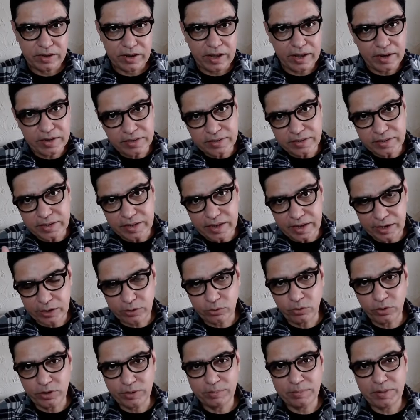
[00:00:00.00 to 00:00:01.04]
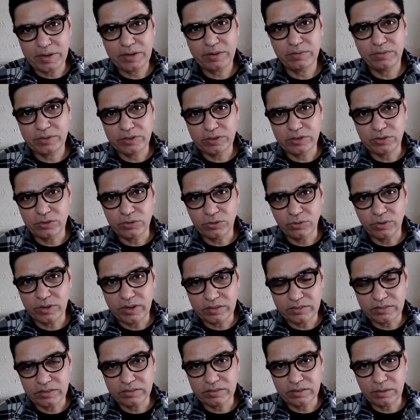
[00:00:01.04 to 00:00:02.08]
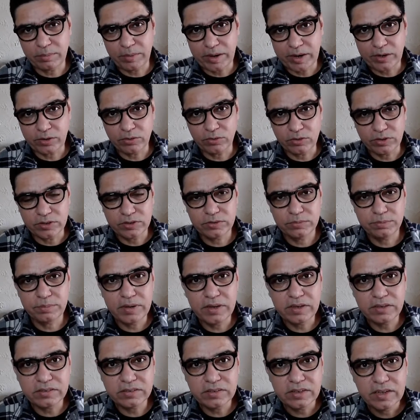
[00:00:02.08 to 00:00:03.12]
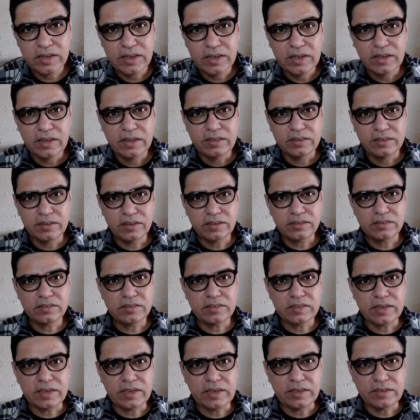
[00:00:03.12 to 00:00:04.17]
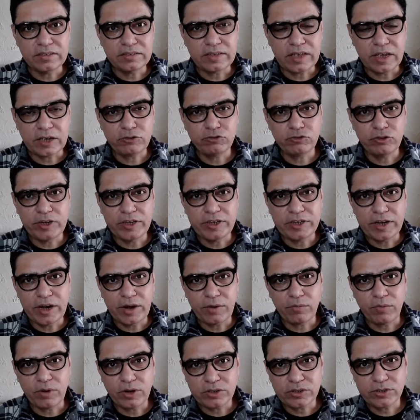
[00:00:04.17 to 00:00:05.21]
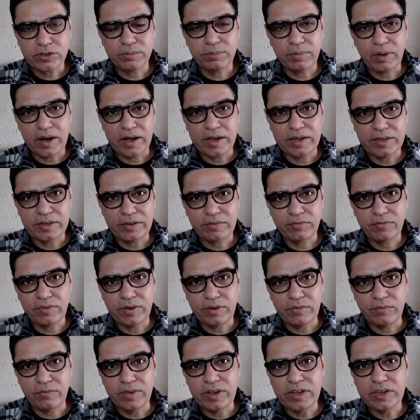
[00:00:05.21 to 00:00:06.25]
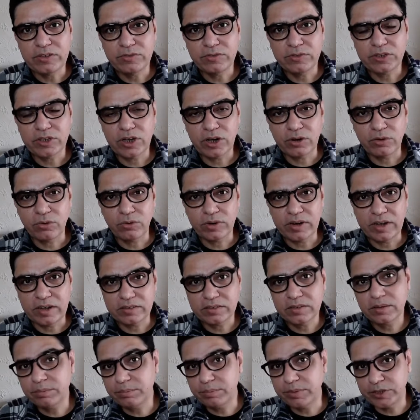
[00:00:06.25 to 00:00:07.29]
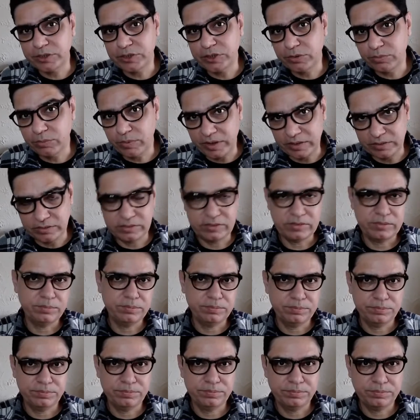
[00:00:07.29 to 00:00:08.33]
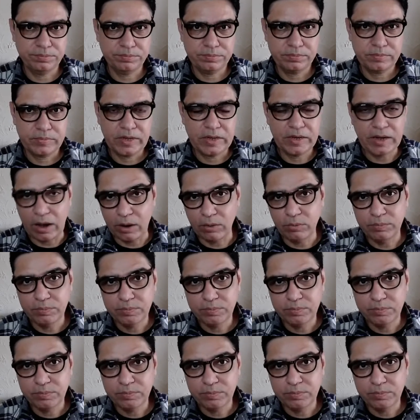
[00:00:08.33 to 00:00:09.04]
and the arachnoid mater, which is known as the subarachnoid space, this is actually traversed by different veins which are known as the bridging veins. Now,